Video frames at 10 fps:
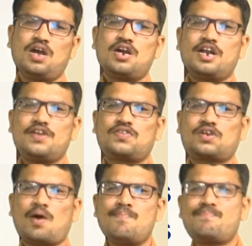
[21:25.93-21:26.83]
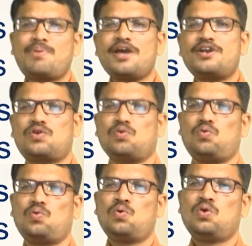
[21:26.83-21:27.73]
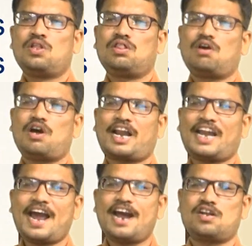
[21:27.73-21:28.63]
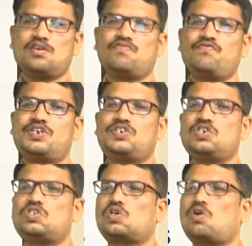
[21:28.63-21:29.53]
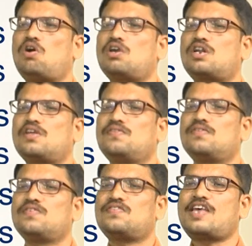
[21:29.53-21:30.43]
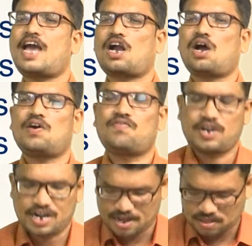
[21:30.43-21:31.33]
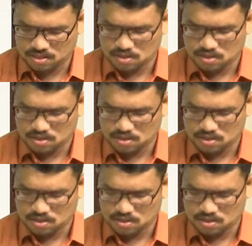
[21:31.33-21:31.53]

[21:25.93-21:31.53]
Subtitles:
It is compared to the rat which is caught in sack of death.